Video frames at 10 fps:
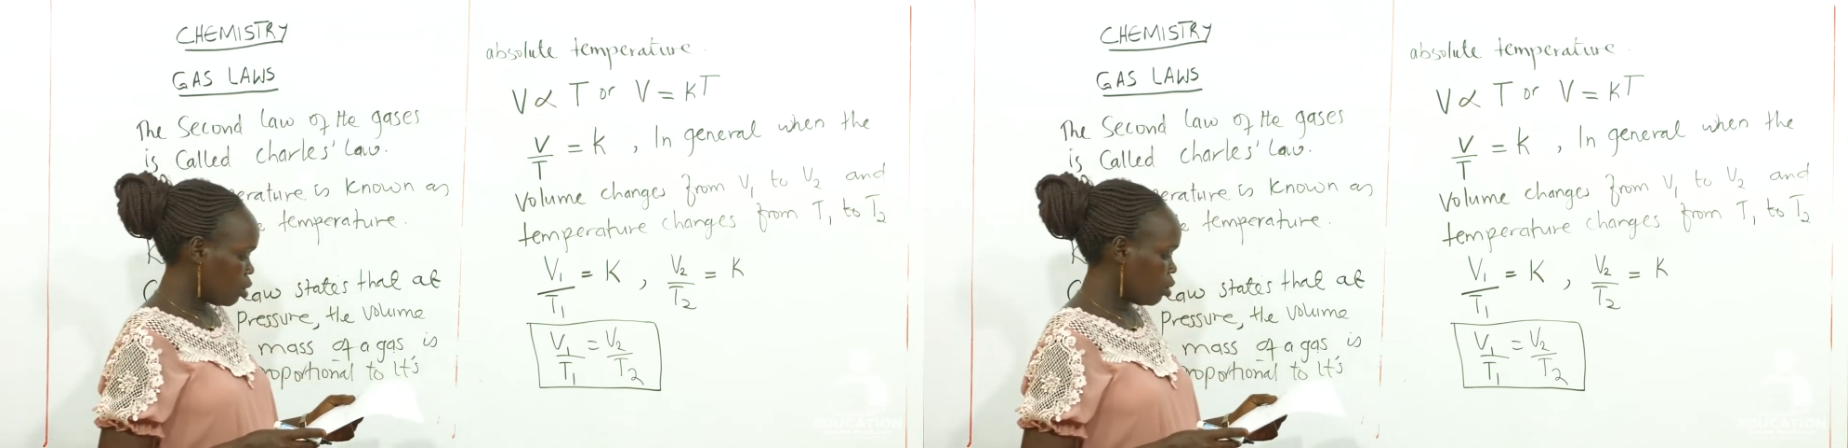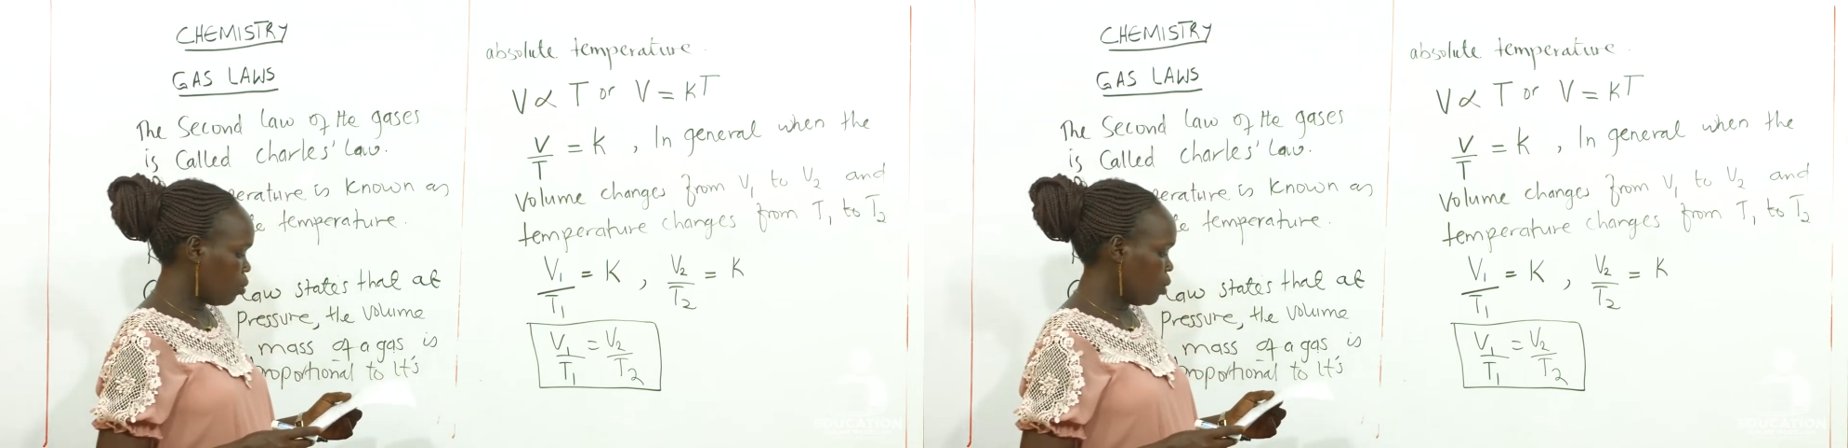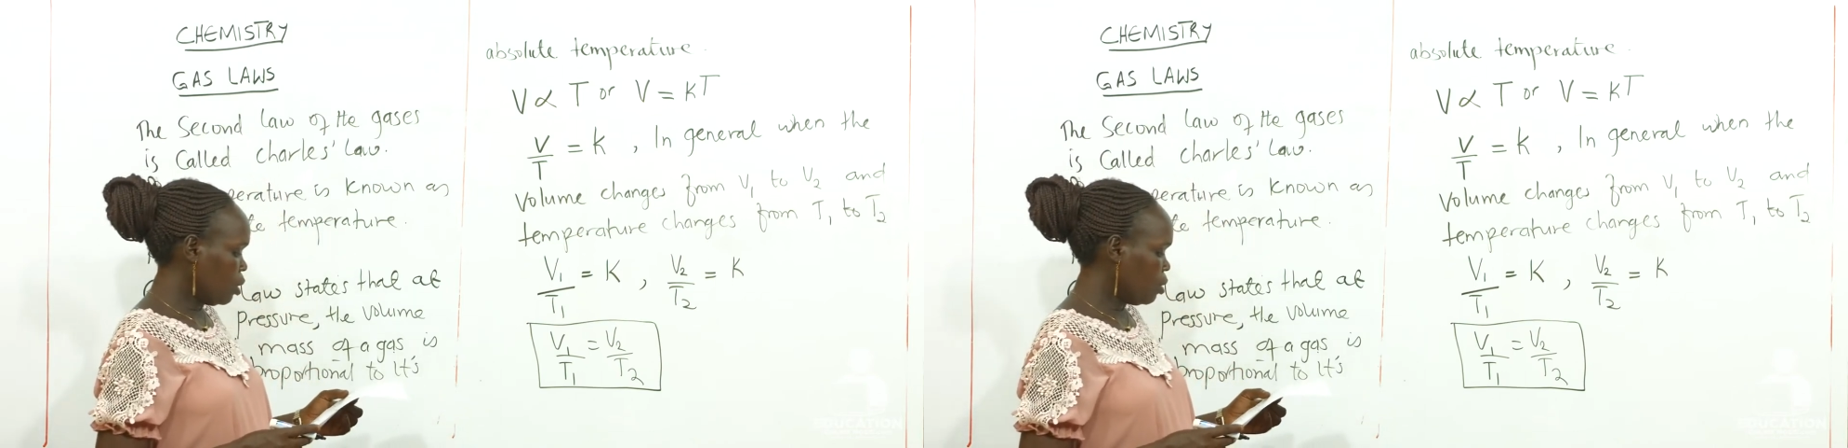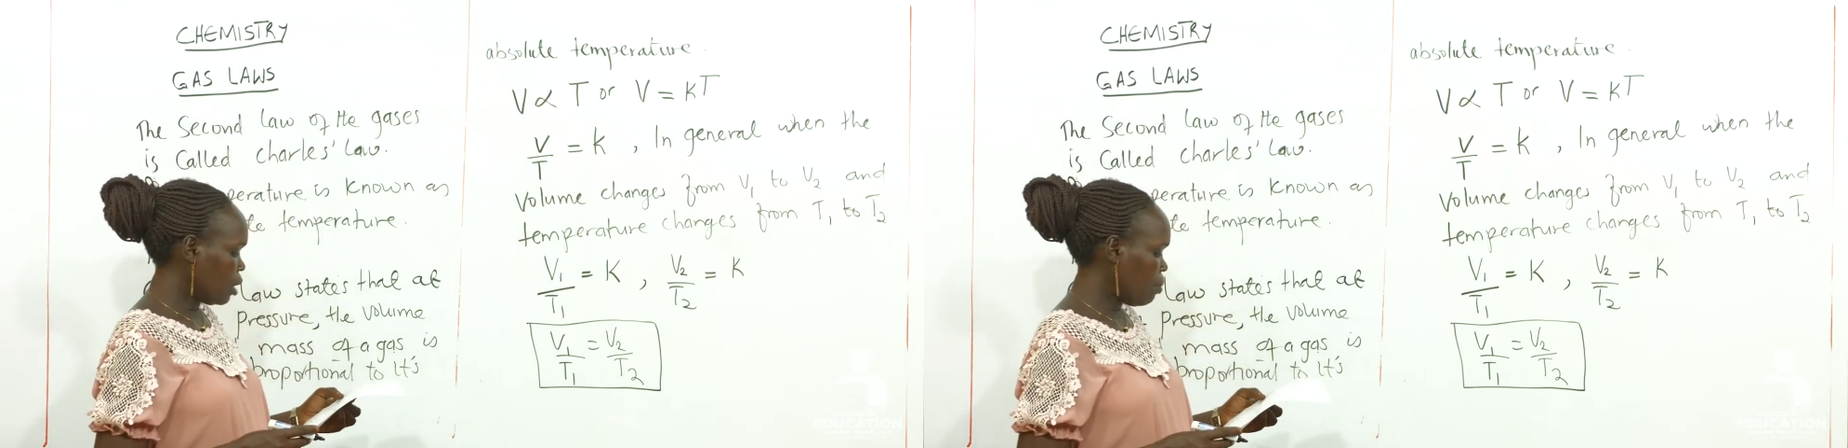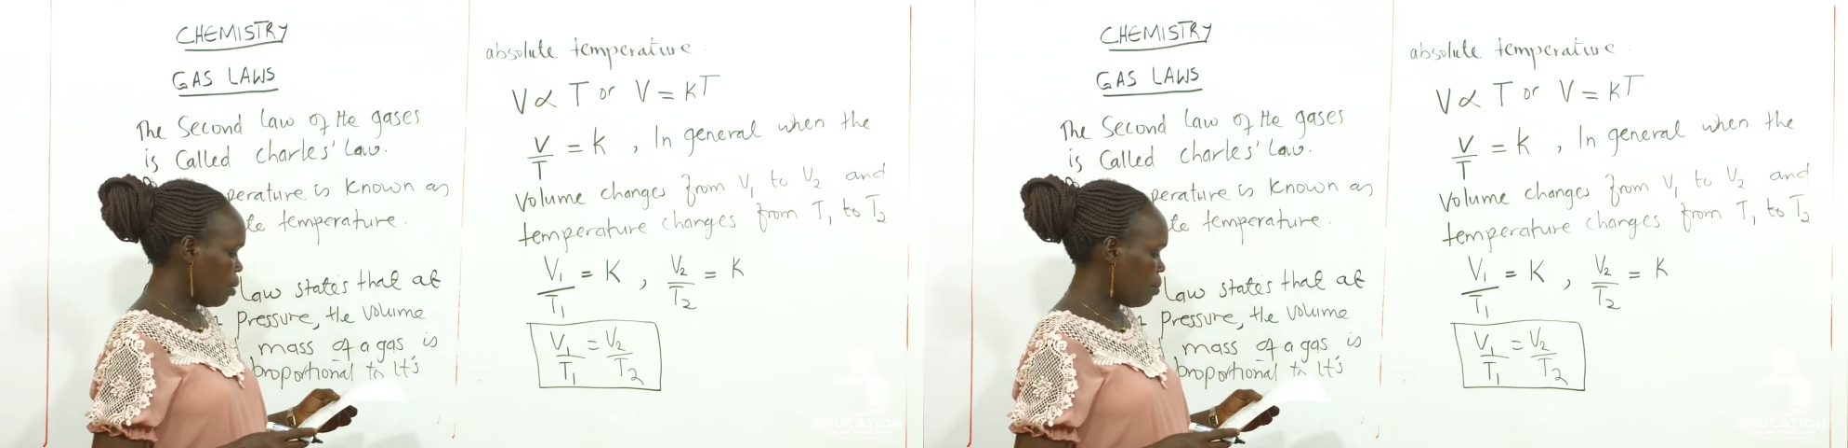So we need to
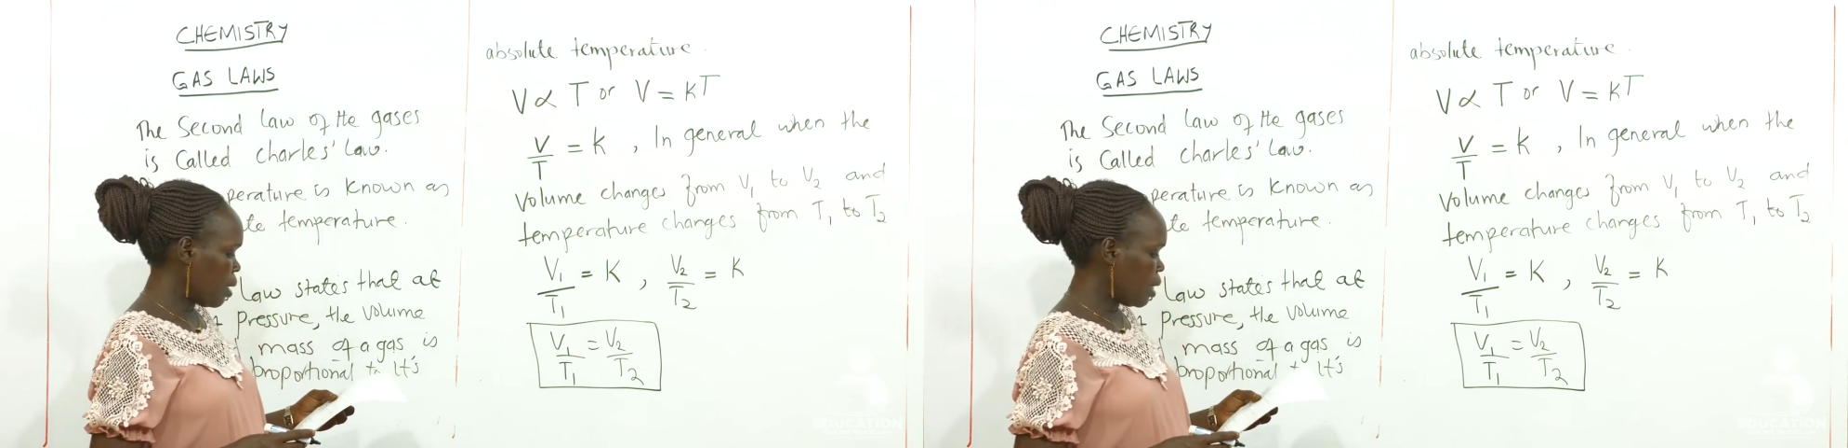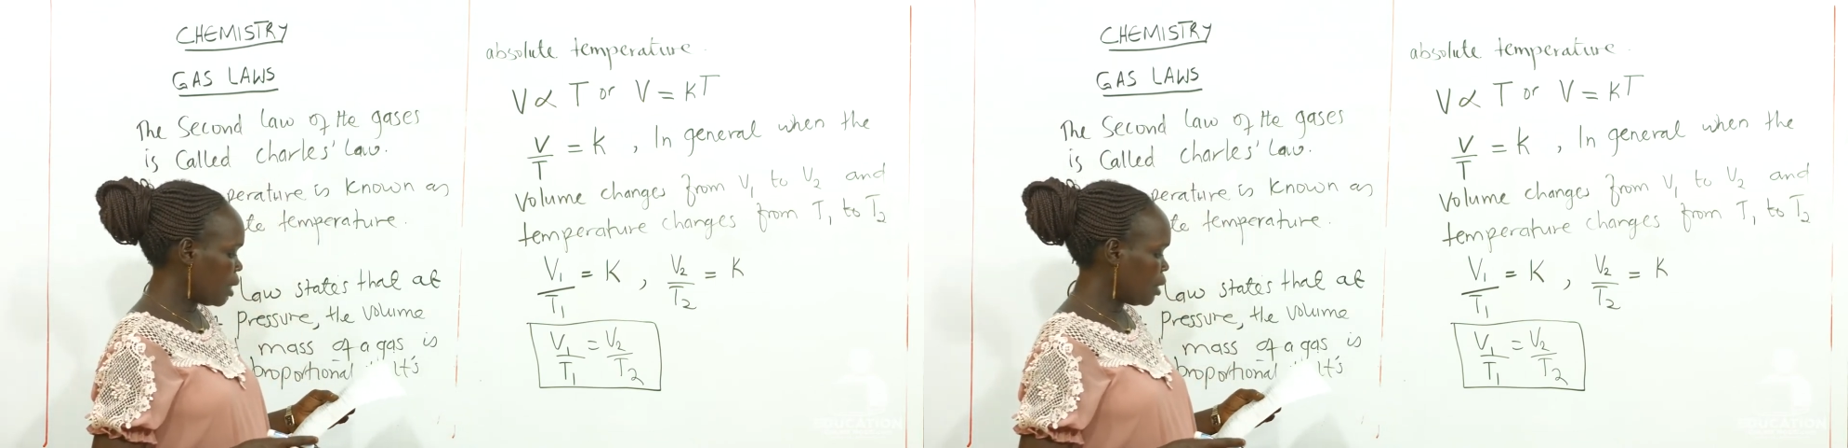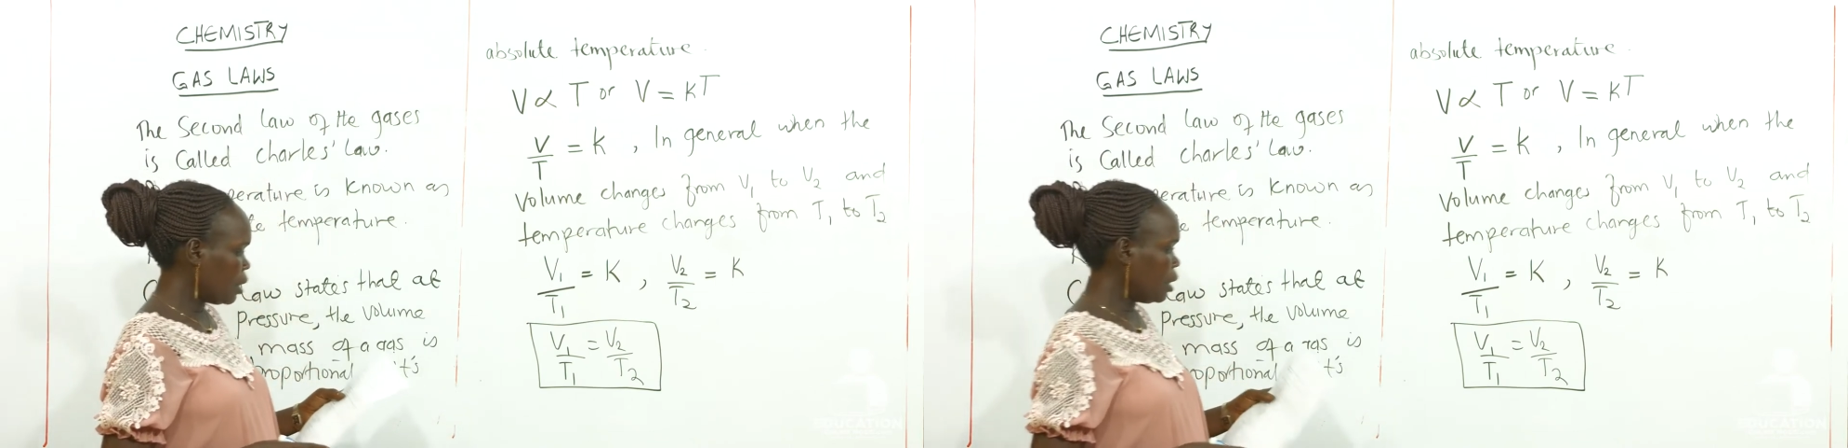remember that